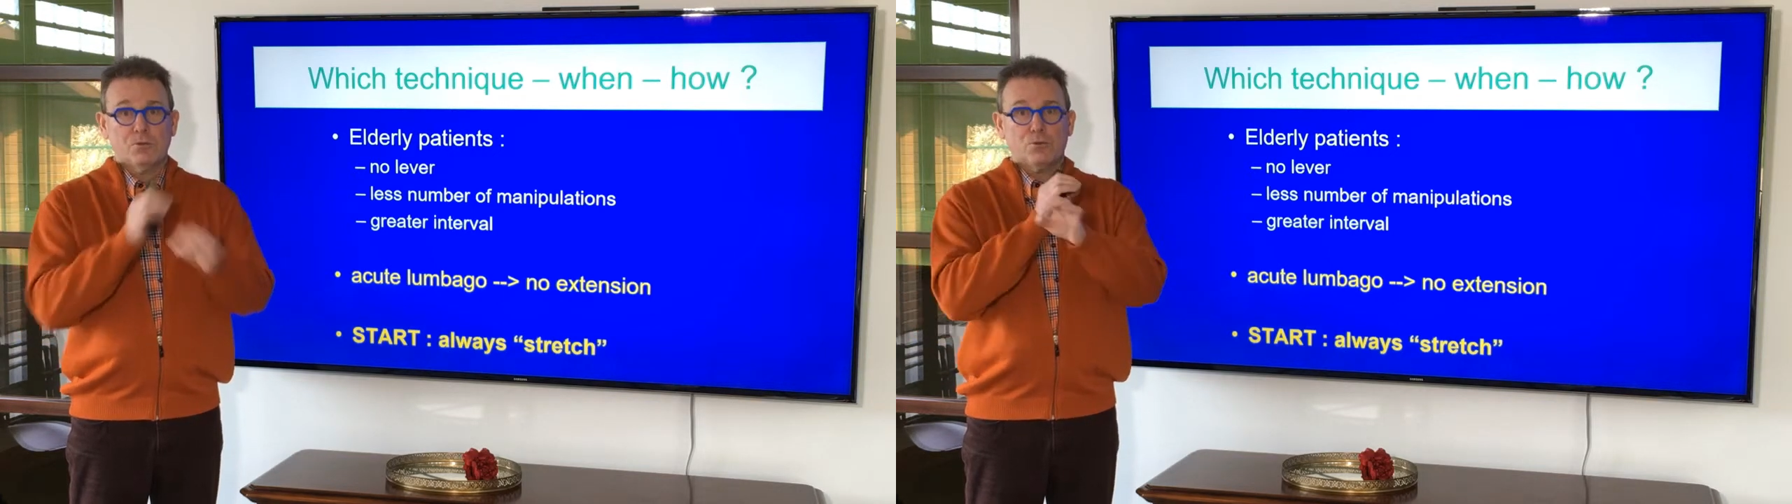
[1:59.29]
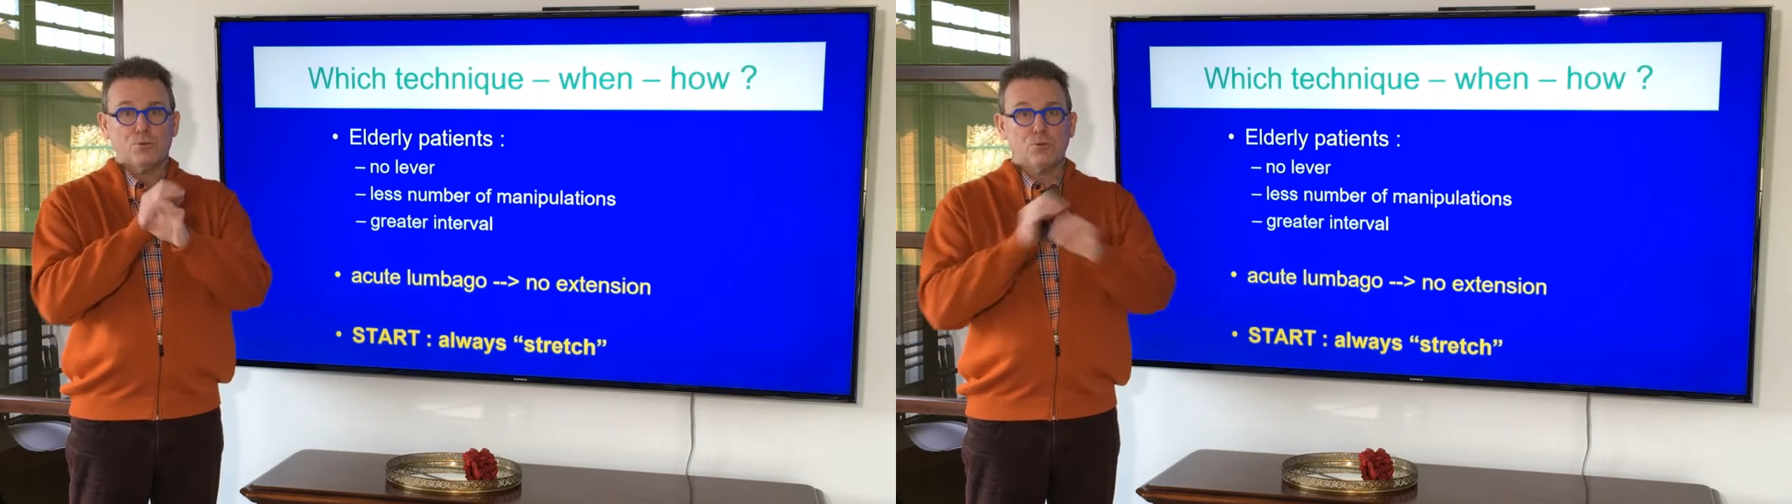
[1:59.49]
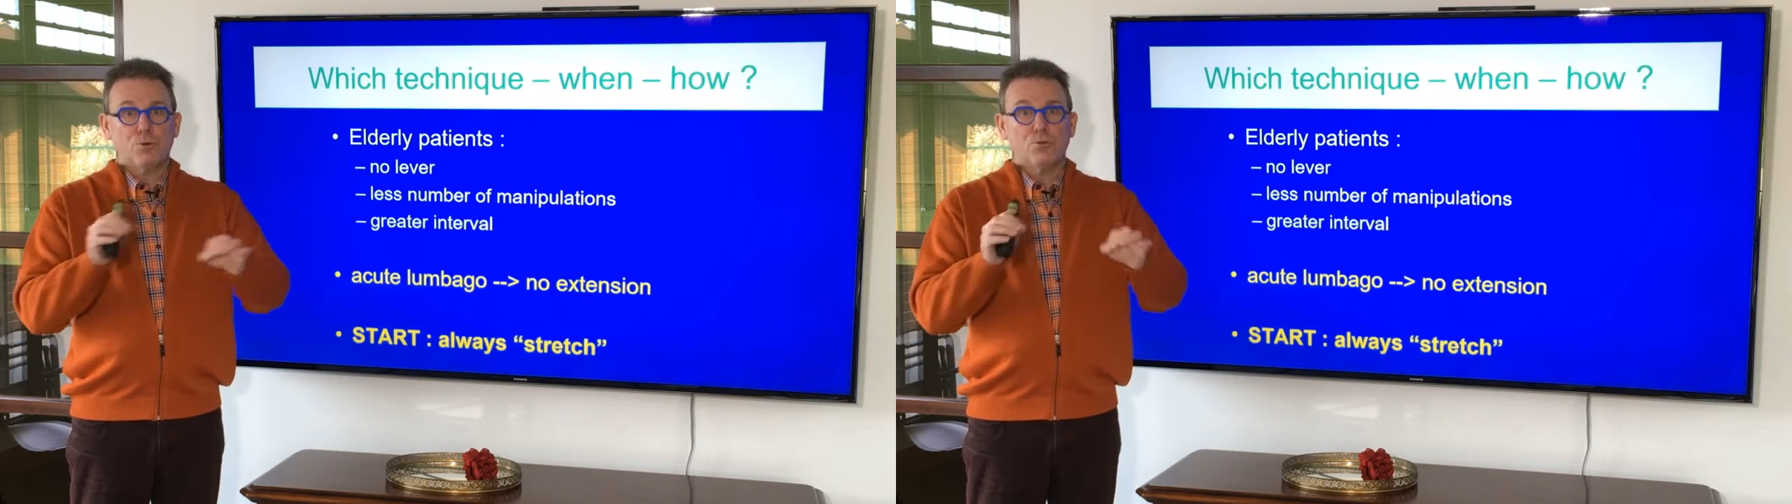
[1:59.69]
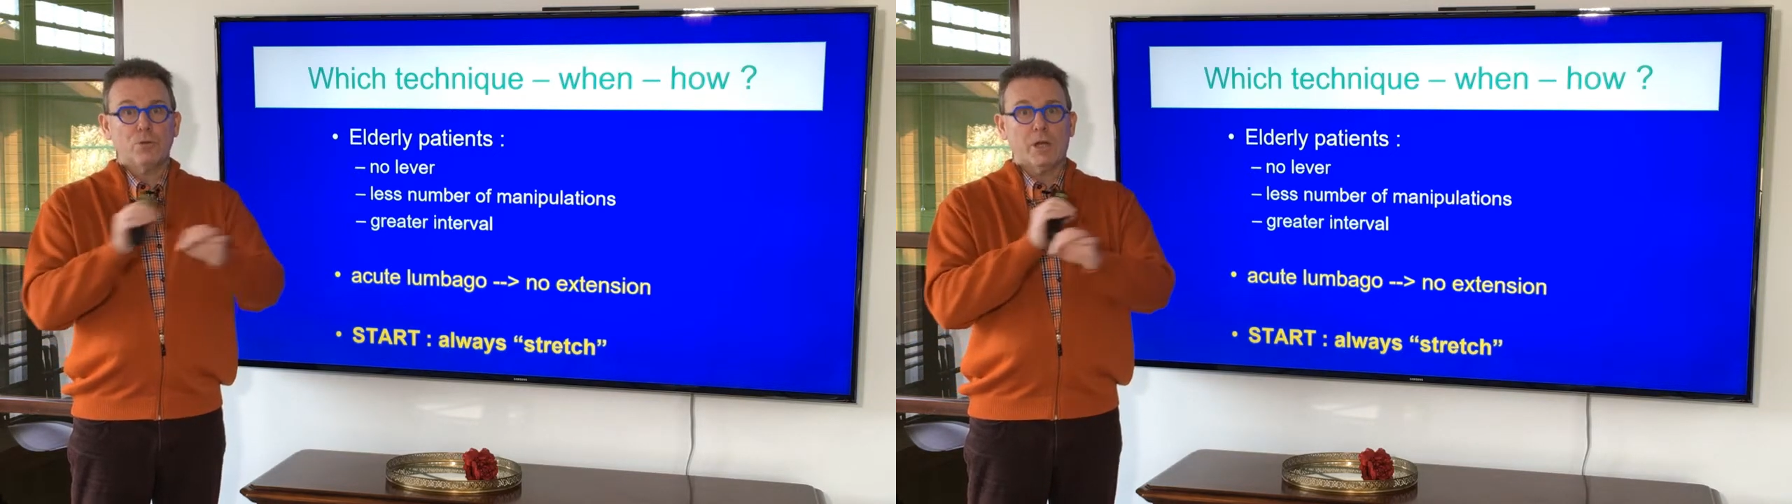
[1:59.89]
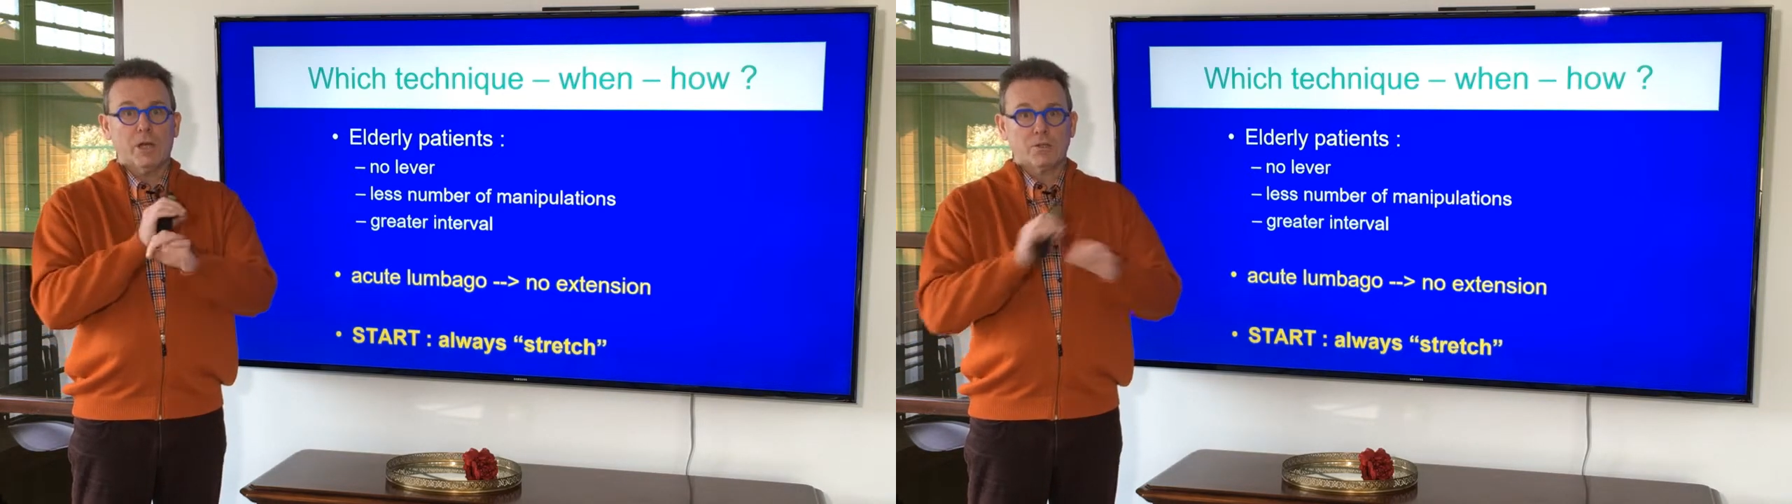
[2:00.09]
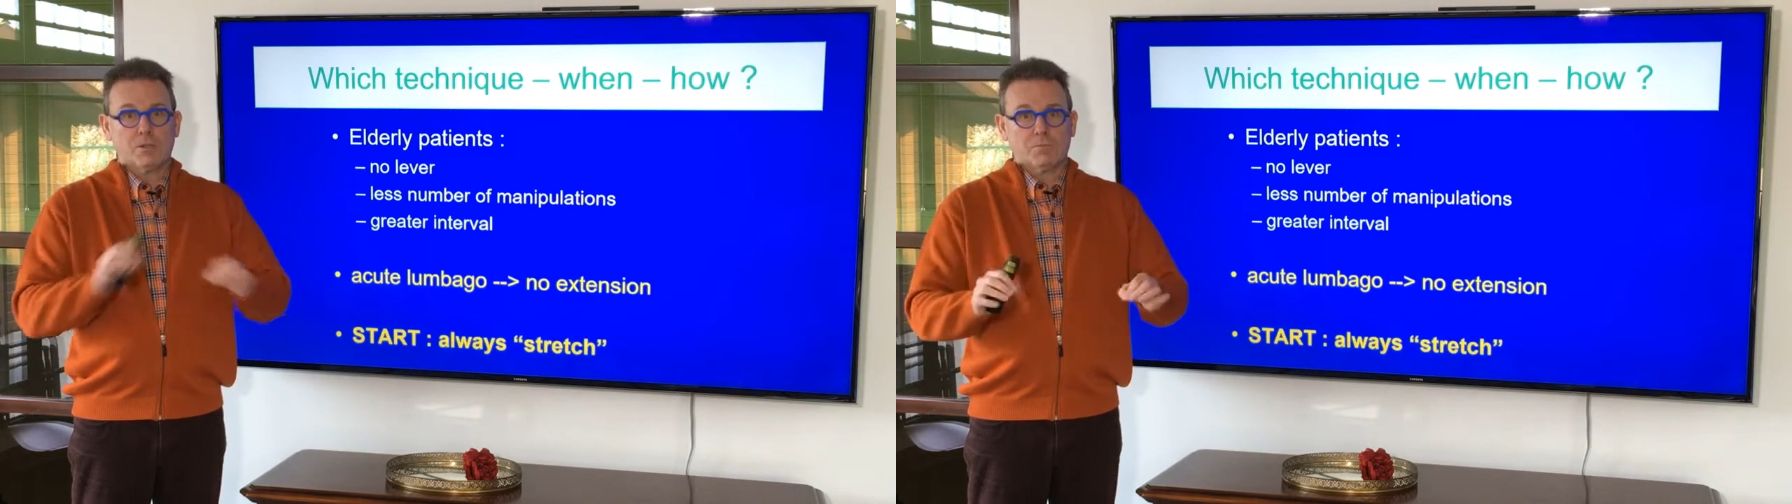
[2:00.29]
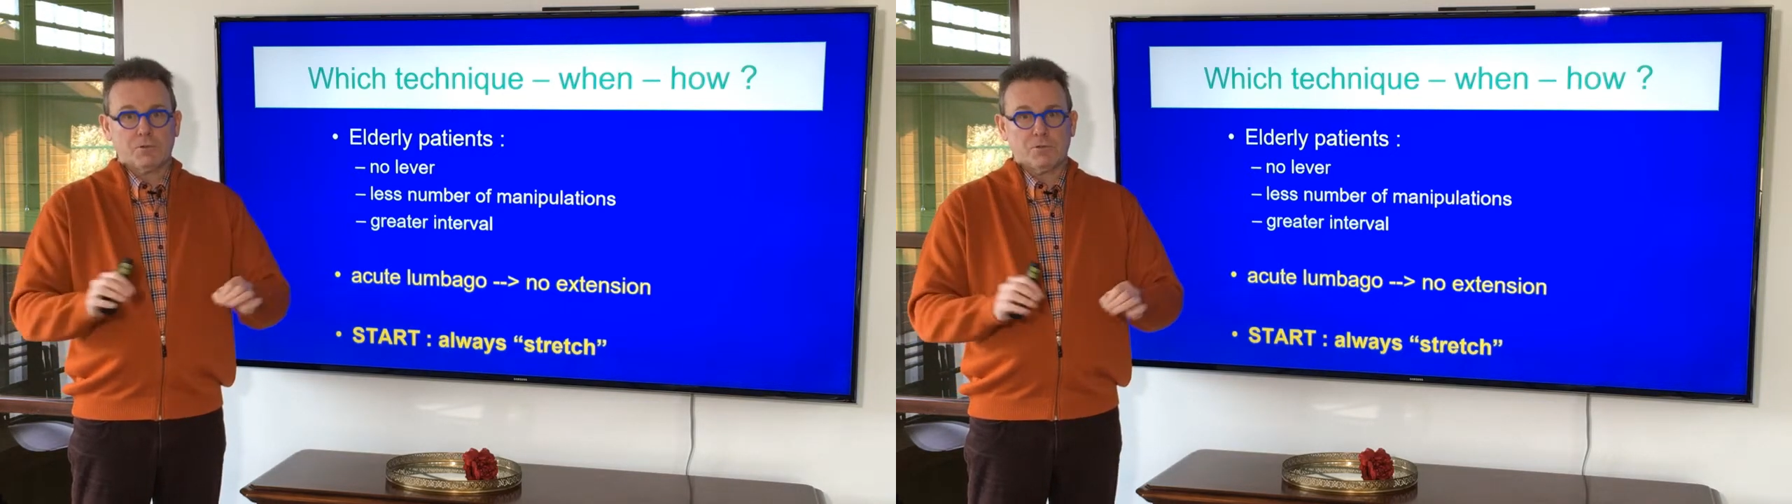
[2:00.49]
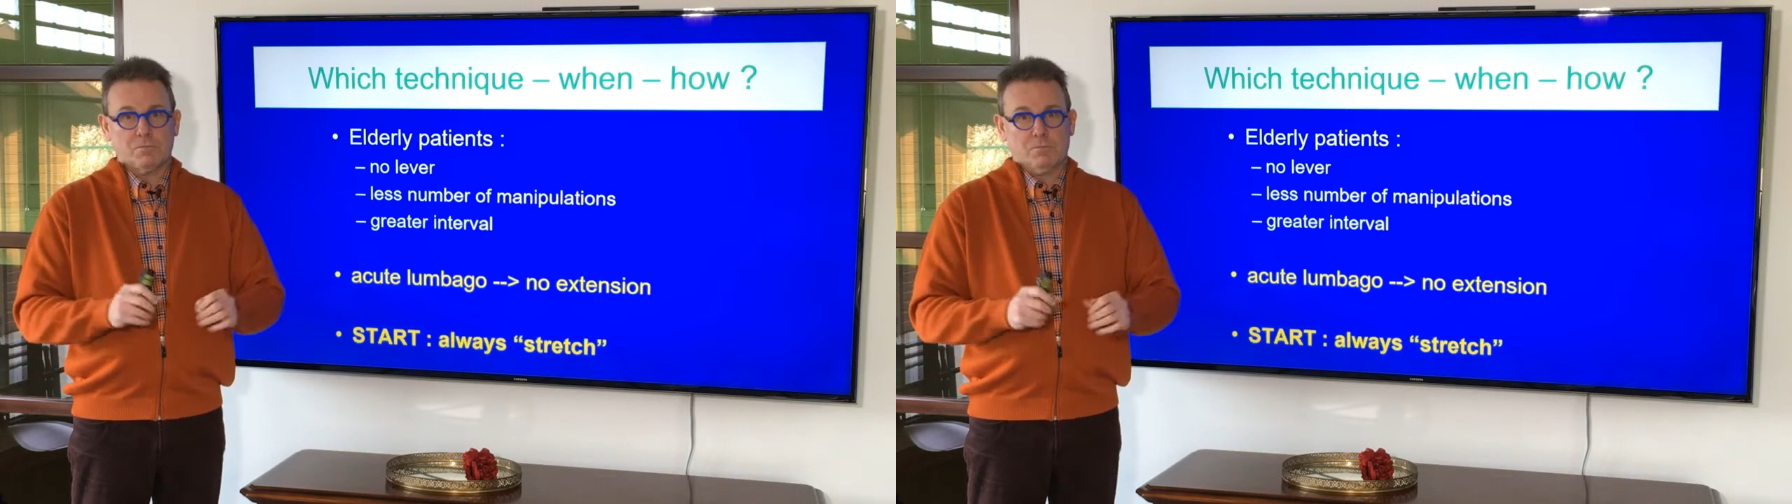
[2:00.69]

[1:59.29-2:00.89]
no exception.